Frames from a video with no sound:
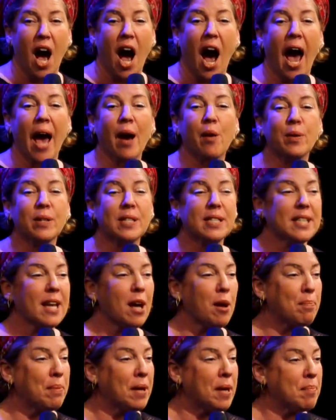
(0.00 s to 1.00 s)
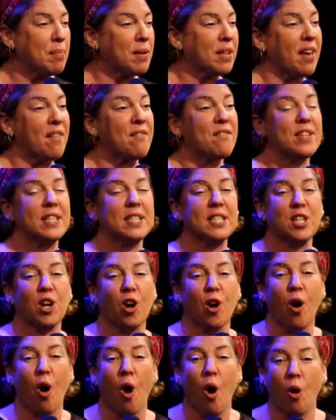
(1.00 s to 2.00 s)
I always tell people that visit
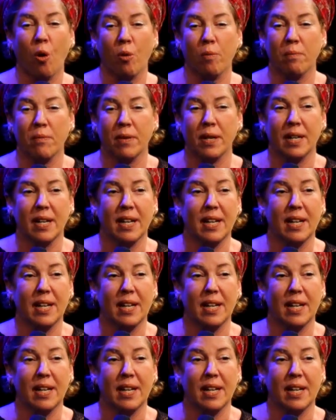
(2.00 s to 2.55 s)
our home